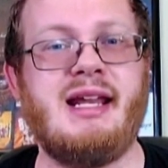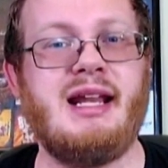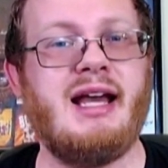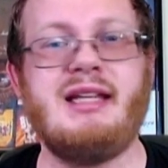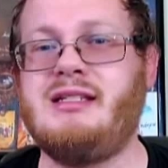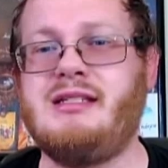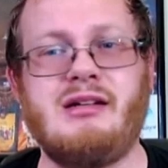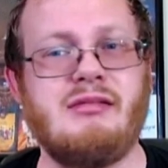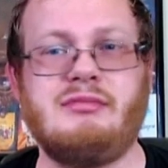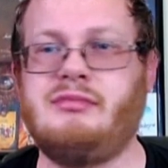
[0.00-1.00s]
and I
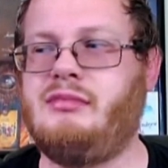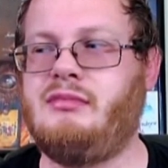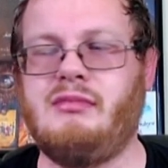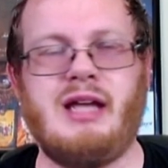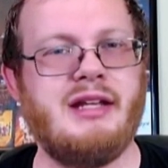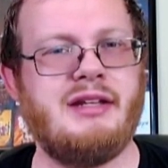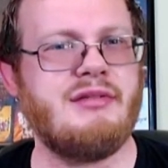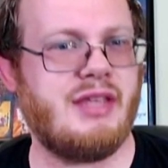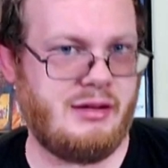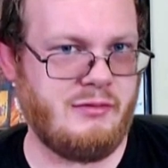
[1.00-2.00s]
don't, I
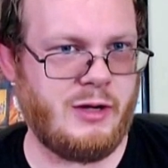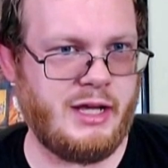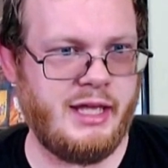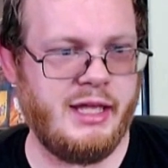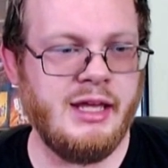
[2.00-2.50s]
don't get why.